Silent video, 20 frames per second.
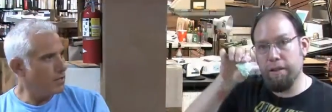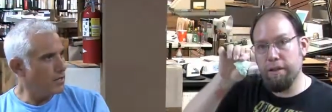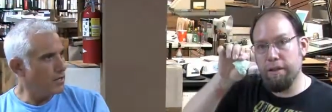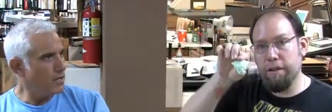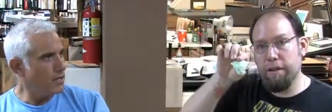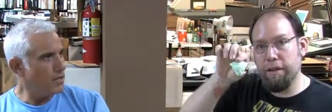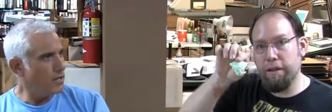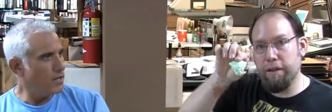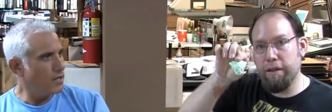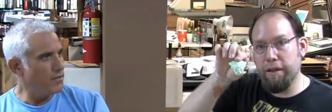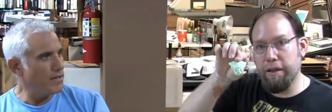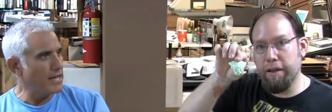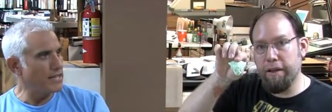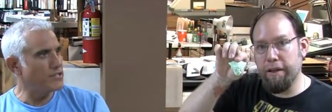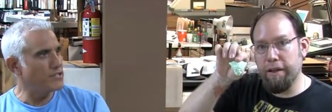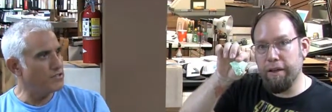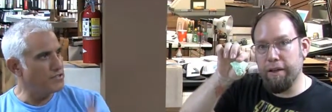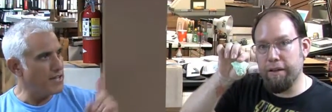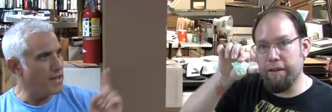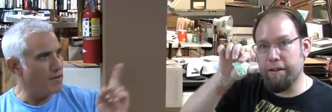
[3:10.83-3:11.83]
Speaker 1: uh,
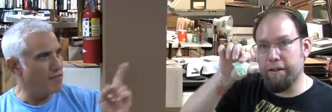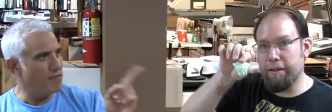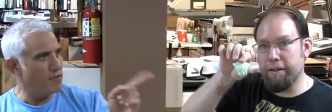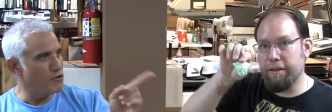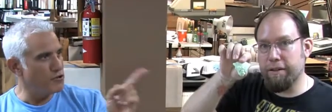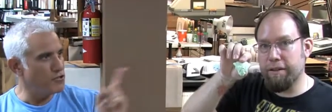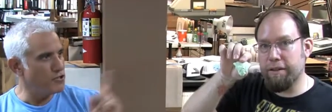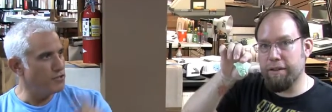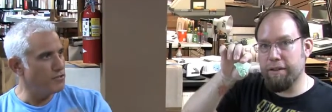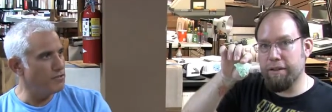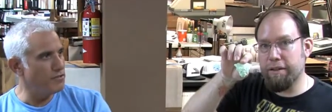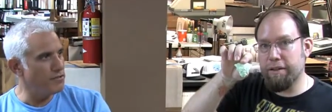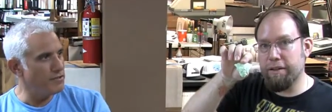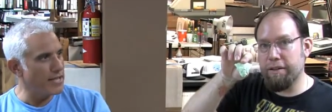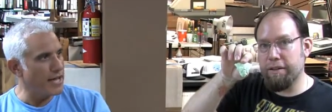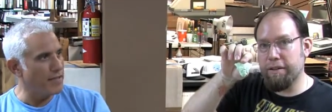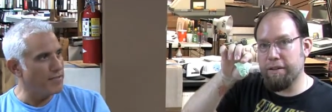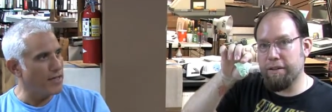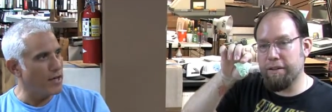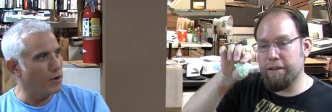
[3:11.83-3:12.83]
that's yeah version
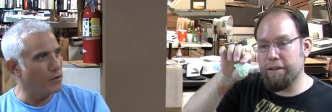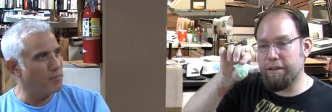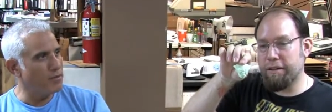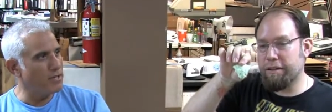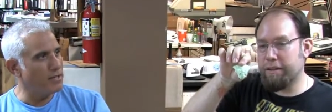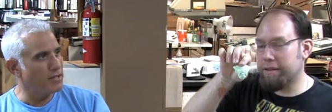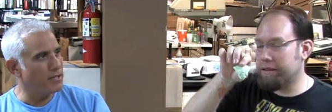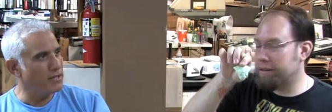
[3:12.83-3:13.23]
that that'll be